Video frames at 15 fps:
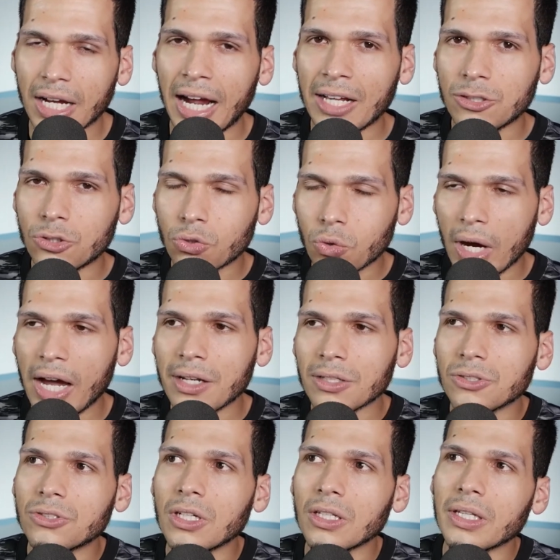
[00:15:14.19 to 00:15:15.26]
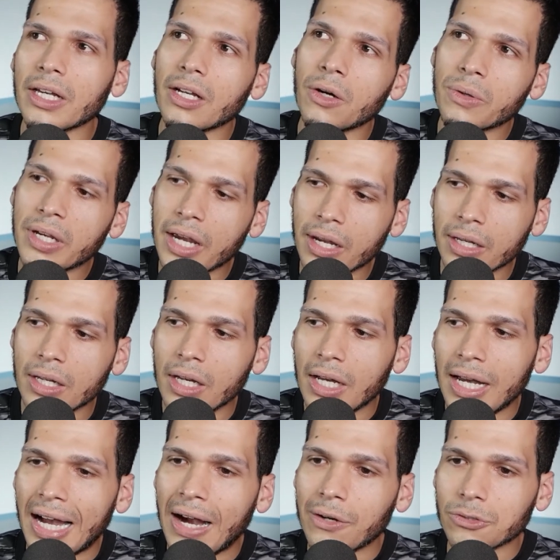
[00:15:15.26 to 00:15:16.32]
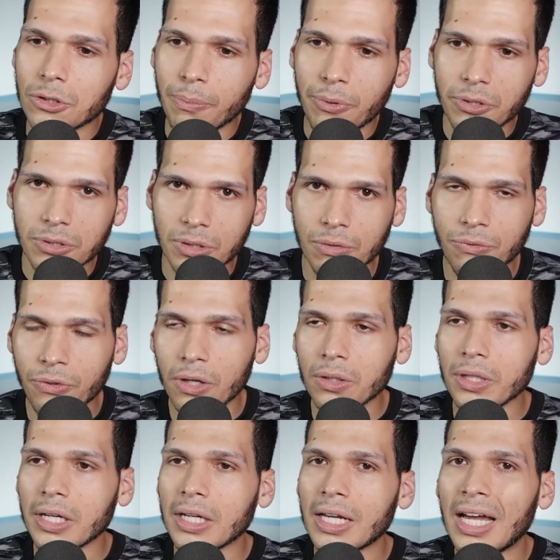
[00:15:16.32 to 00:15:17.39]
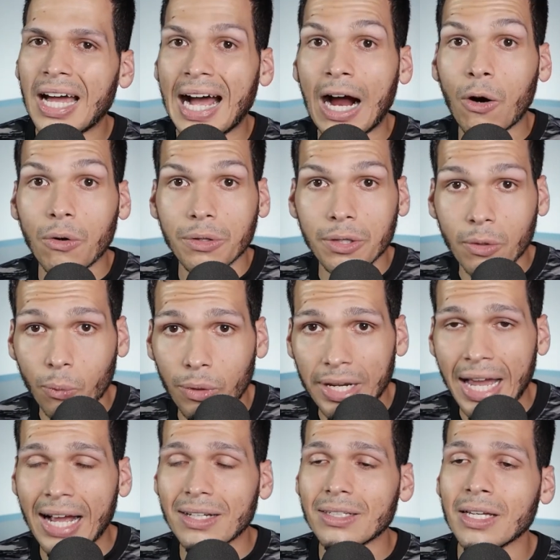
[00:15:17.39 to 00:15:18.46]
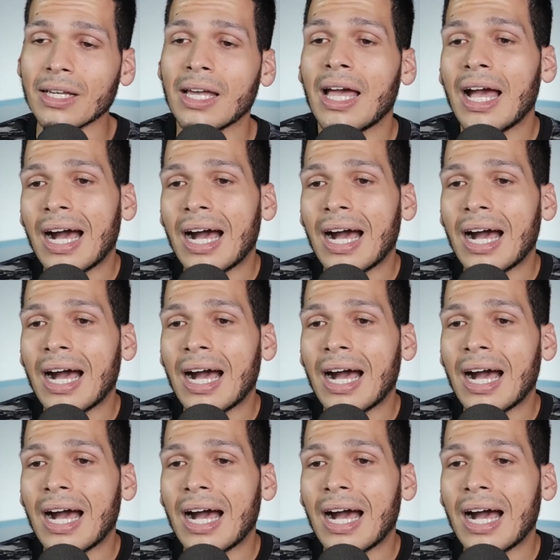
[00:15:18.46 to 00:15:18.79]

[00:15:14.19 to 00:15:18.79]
I try to see like, okay, how's the person feeling? How are they reacting?